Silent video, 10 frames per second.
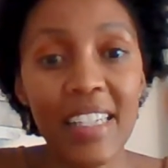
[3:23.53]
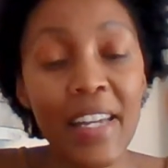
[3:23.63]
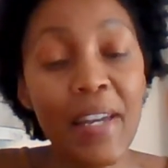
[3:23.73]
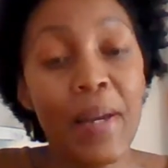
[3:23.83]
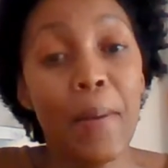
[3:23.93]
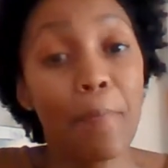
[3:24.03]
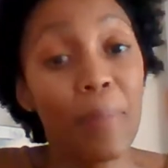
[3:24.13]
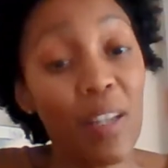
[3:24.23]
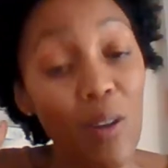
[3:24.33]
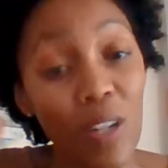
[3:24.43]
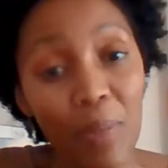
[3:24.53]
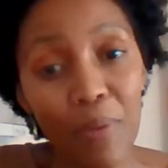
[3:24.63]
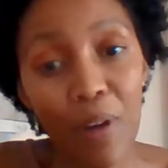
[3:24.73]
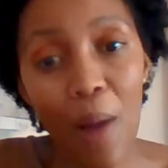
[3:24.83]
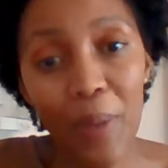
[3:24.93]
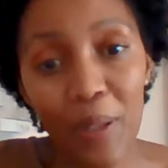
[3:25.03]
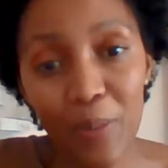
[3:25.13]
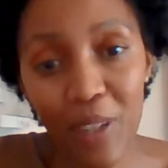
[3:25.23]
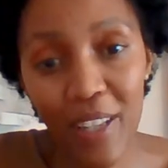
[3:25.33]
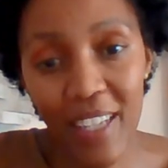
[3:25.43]
But the only problem with
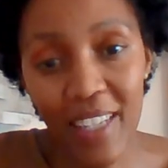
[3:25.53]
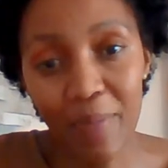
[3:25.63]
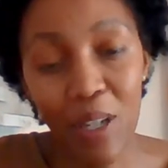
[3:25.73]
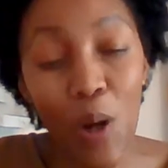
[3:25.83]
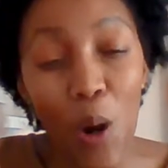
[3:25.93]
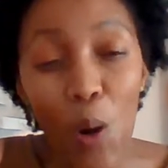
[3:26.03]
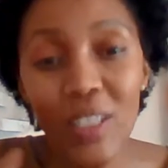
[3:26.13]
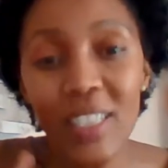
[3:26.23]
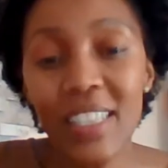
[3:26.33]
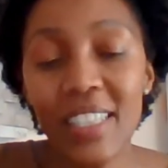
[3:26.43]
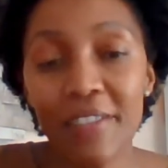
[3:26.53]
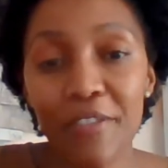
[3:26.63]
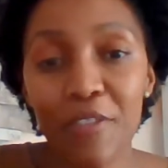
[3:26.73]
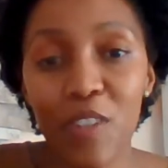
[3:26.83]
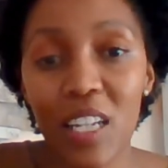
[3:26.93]
it, because it's free,